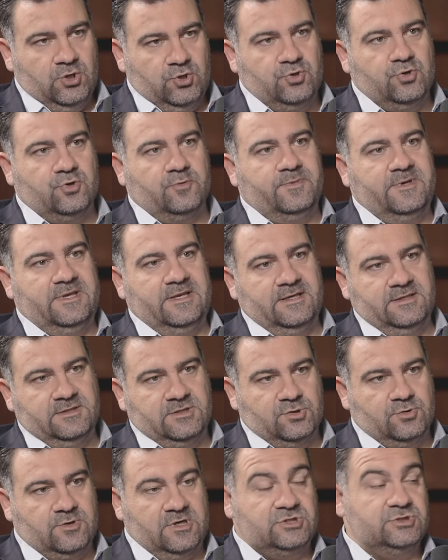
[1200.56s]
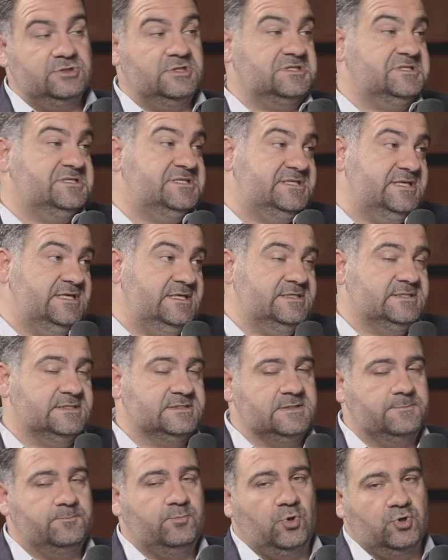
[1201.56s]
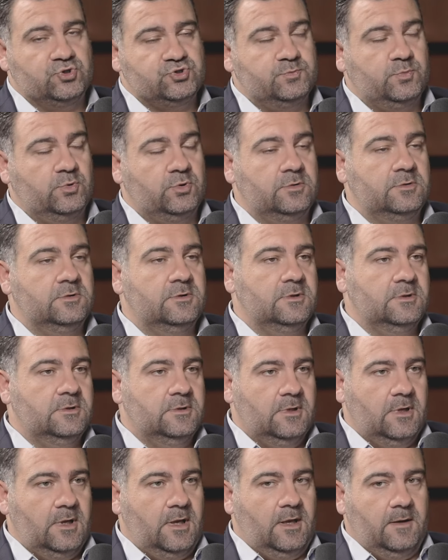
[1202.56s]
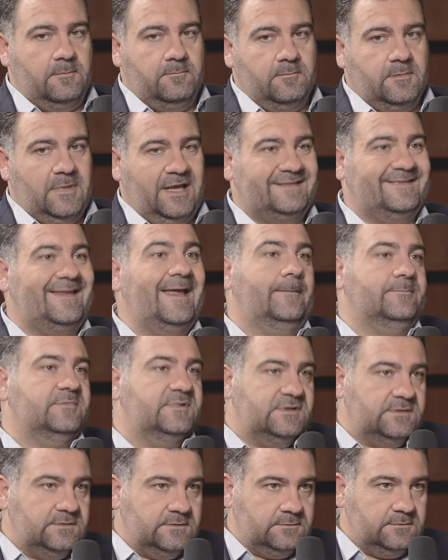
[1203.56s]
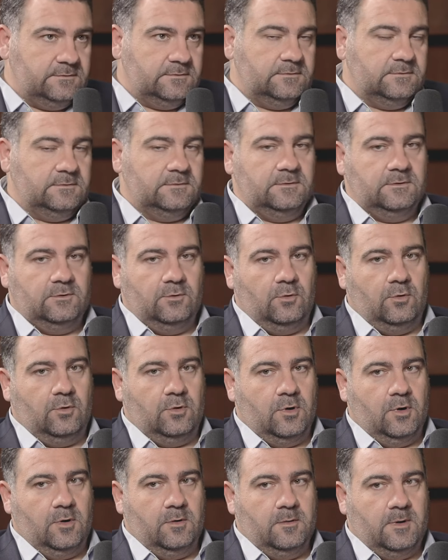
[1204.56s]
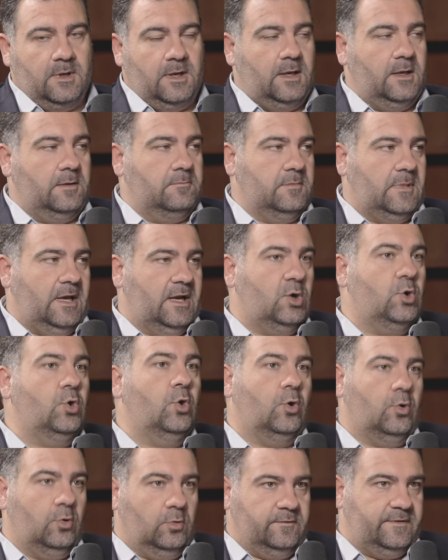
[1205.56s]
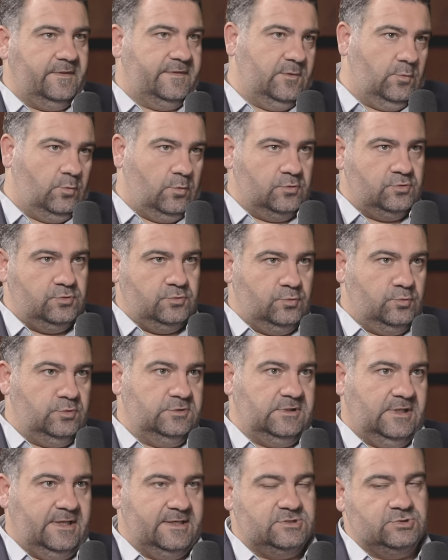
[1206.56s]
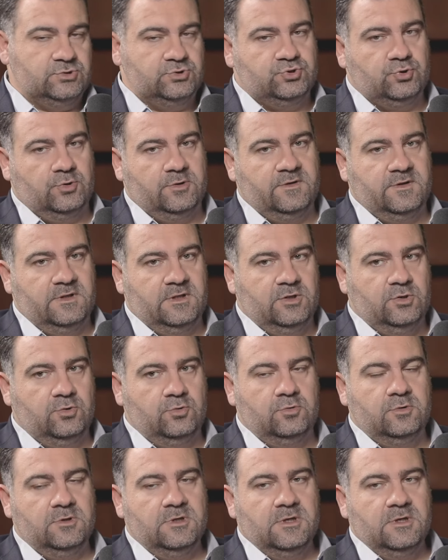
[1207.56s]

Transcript: European integration, that sees as a possible attempt or a goal that they would like to join the EU,